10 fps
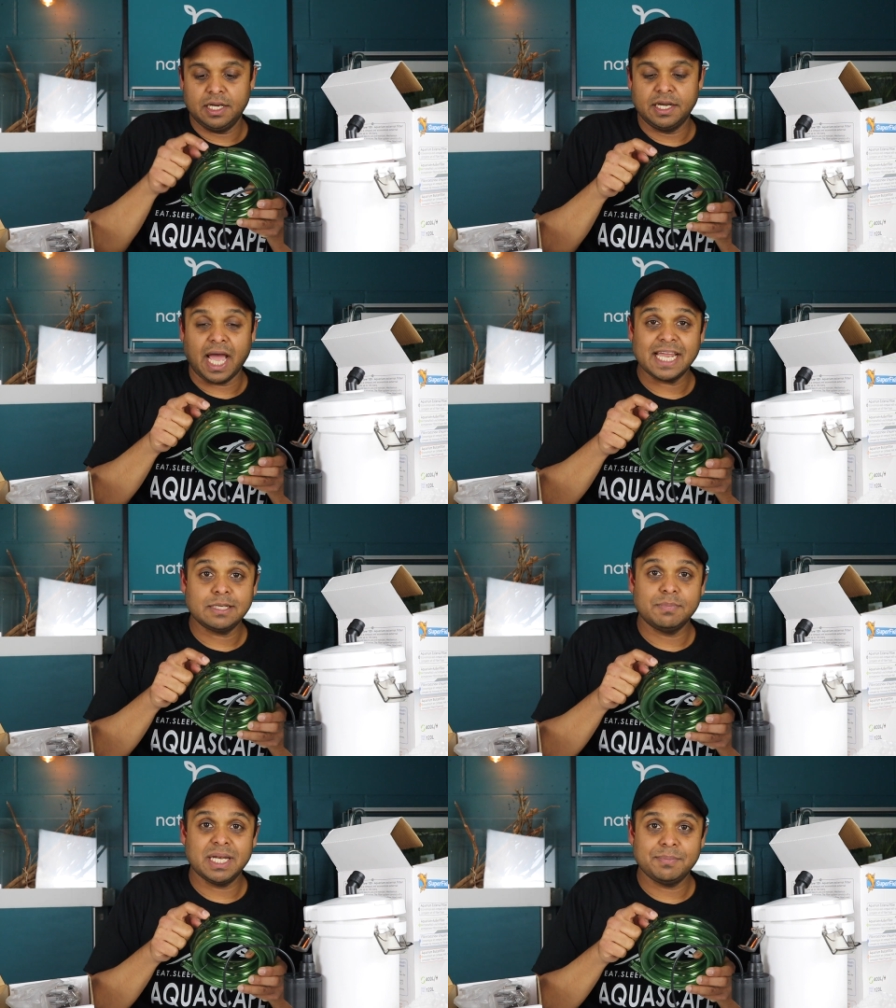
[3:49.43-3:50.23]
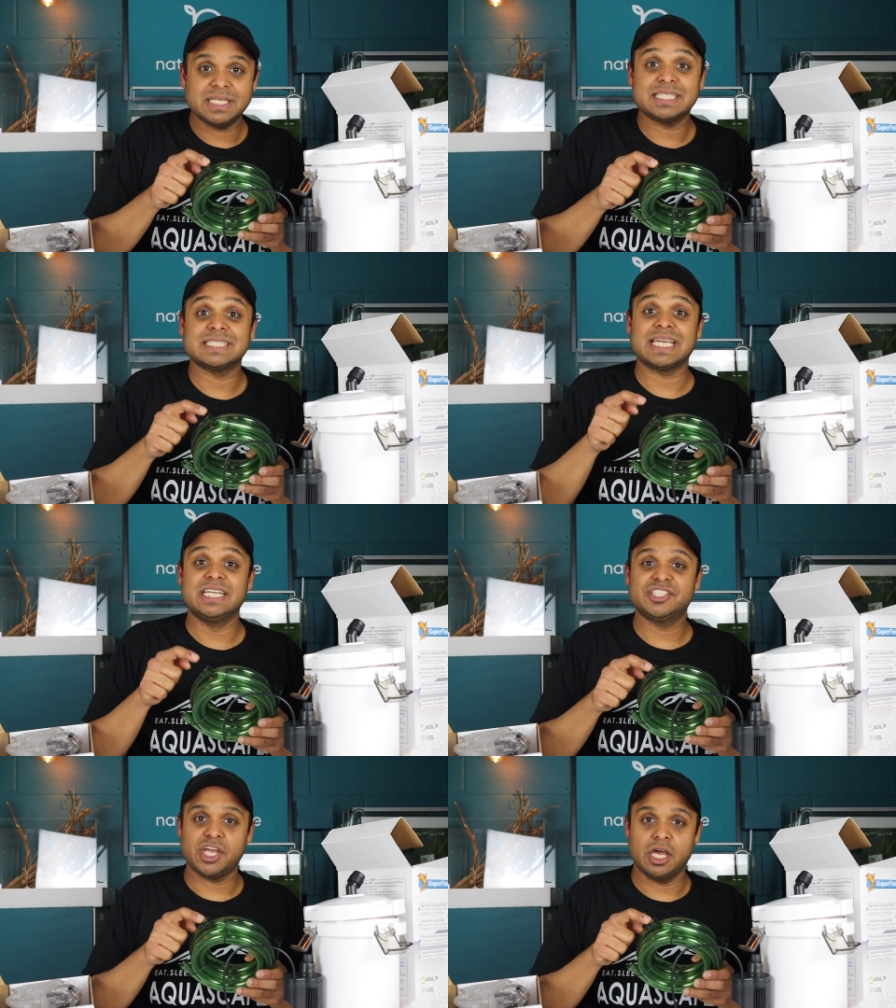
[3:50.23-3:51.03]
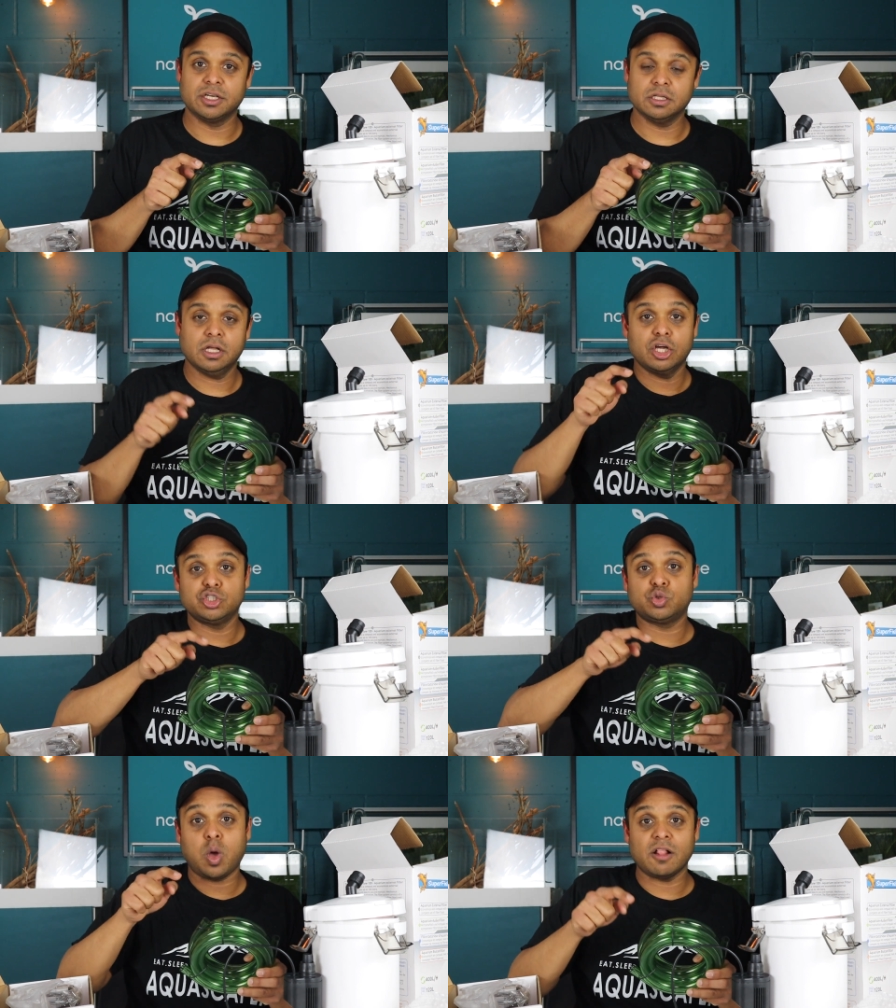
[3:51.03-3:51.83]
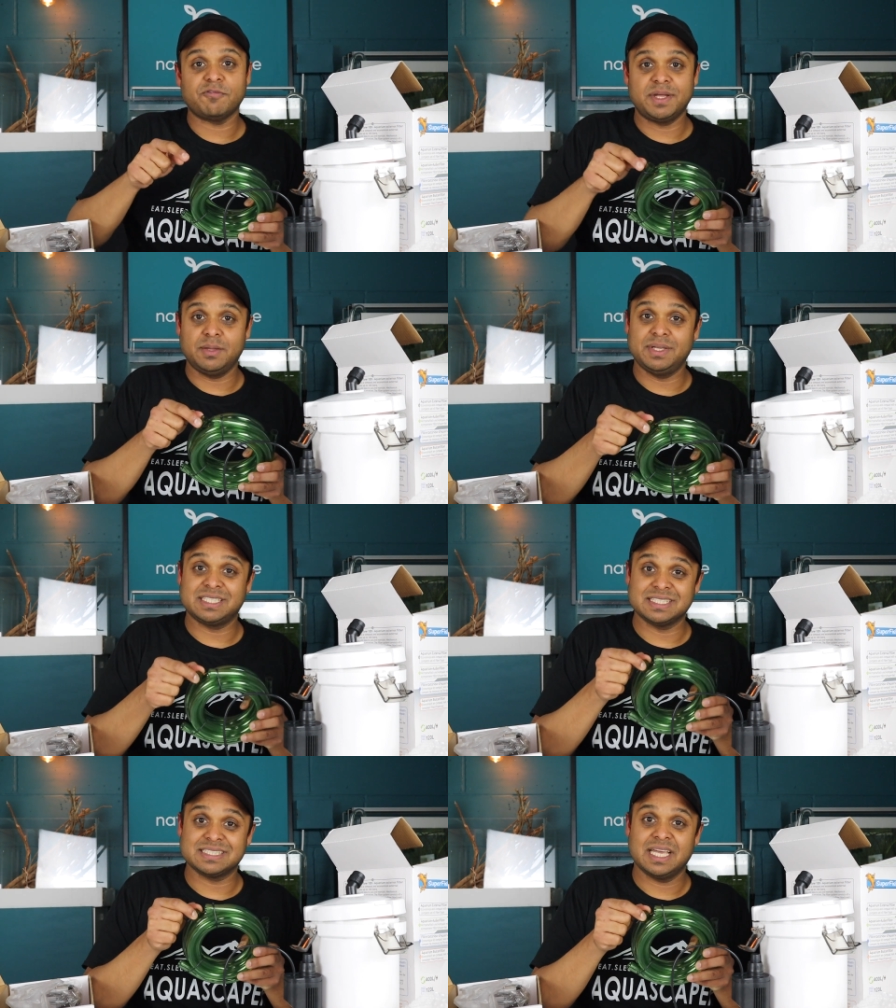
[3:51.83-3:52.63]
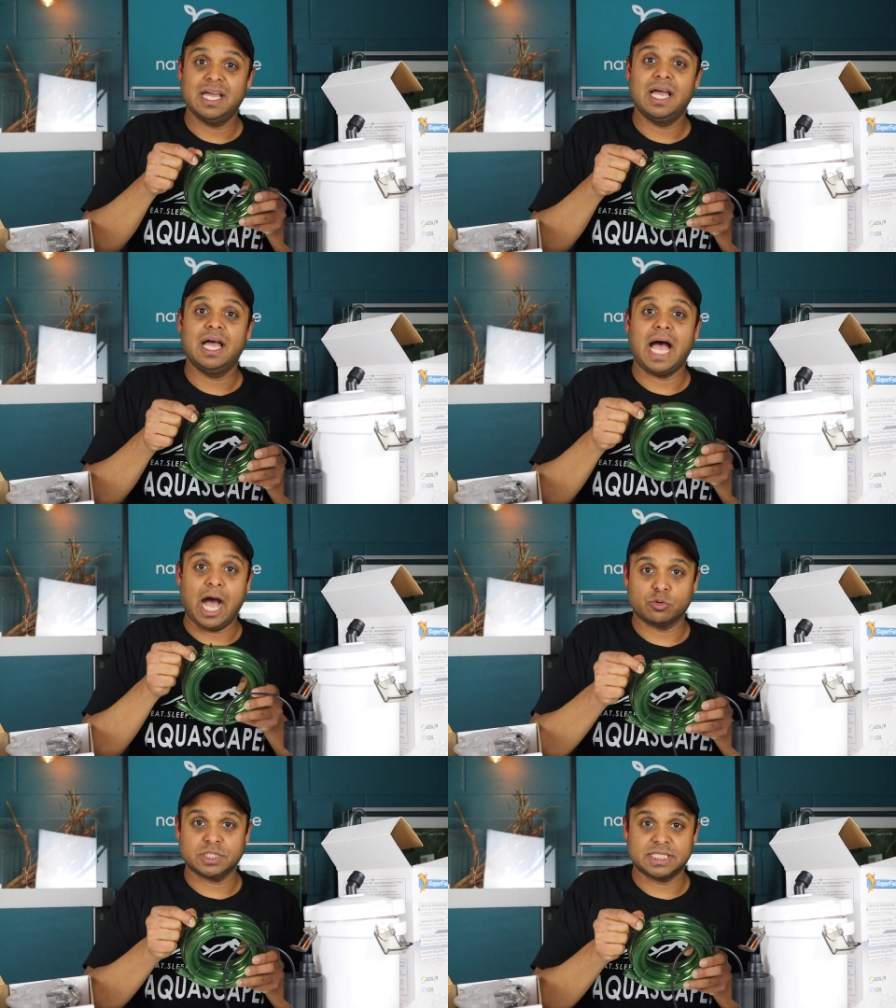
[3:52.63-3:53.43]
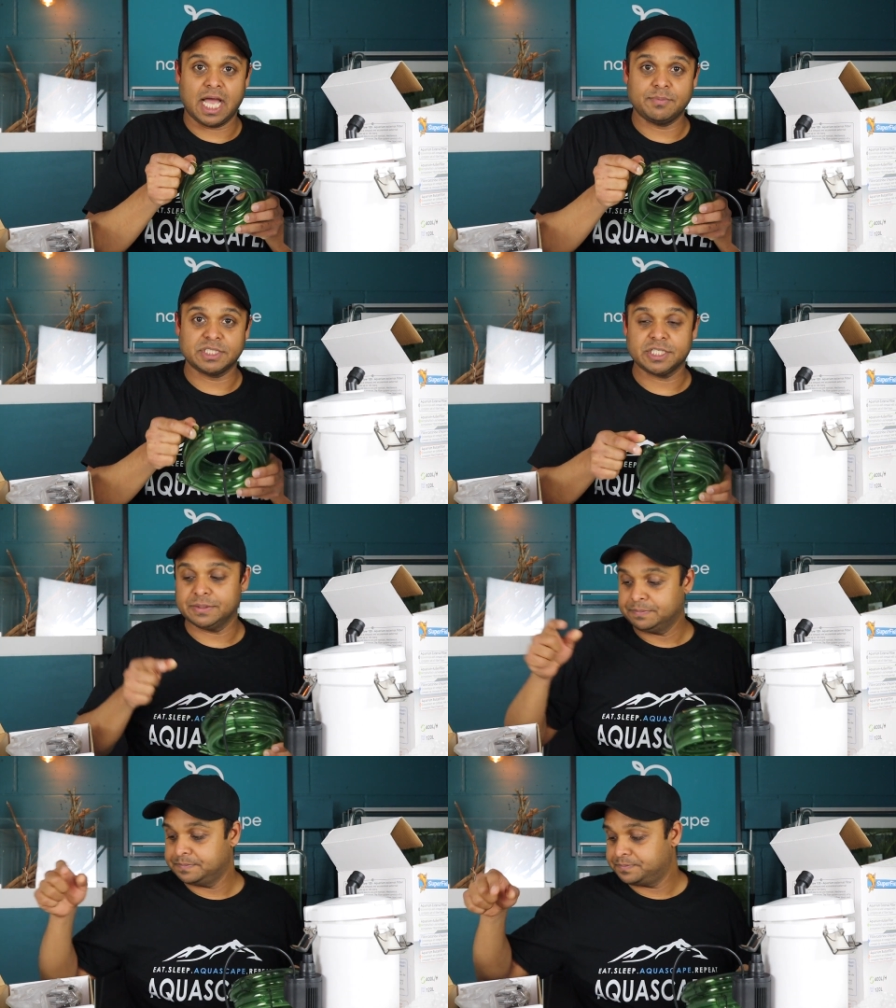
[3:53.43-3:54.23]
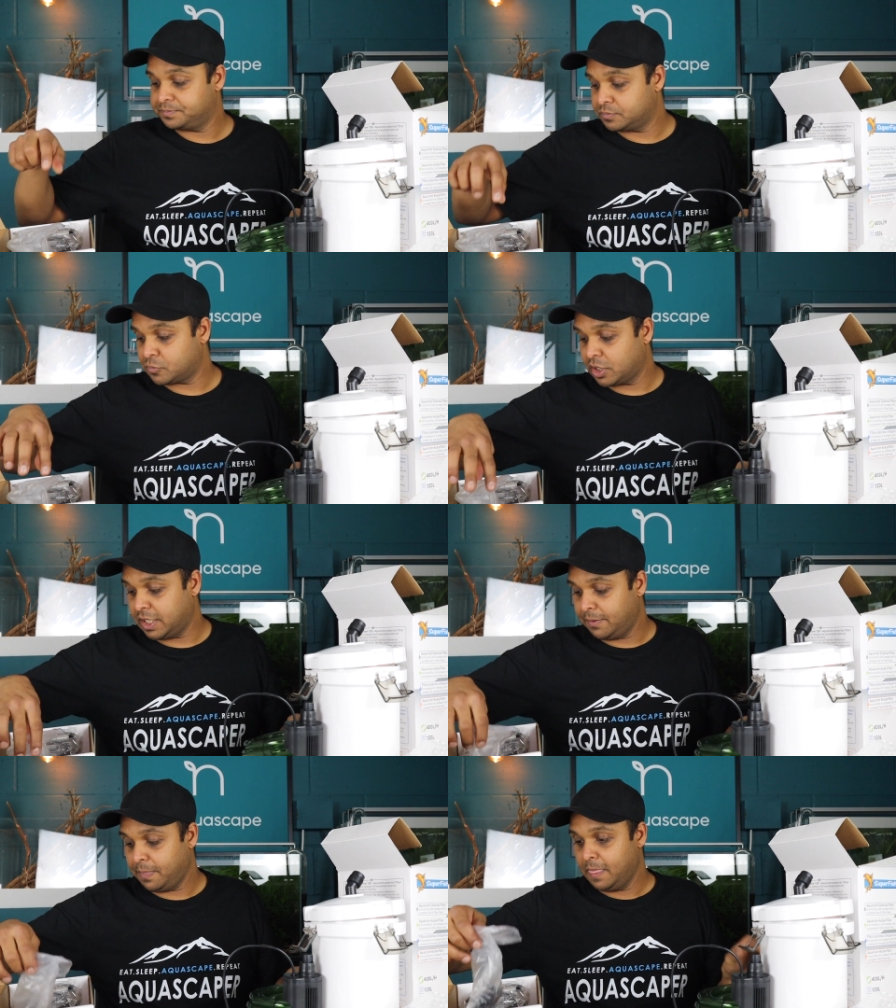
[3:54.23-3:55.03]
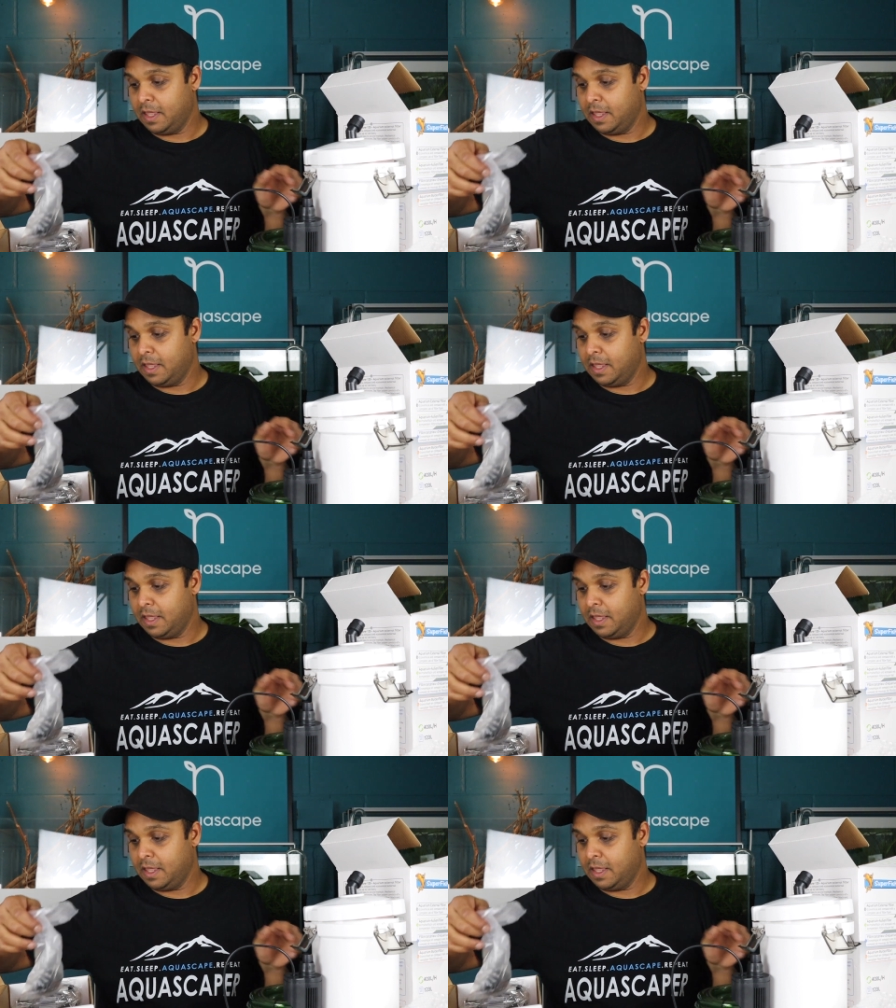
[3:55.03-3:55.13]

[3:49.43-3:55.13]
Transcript: 9 millimeters internal 12 millimeters outer diameter. Okay.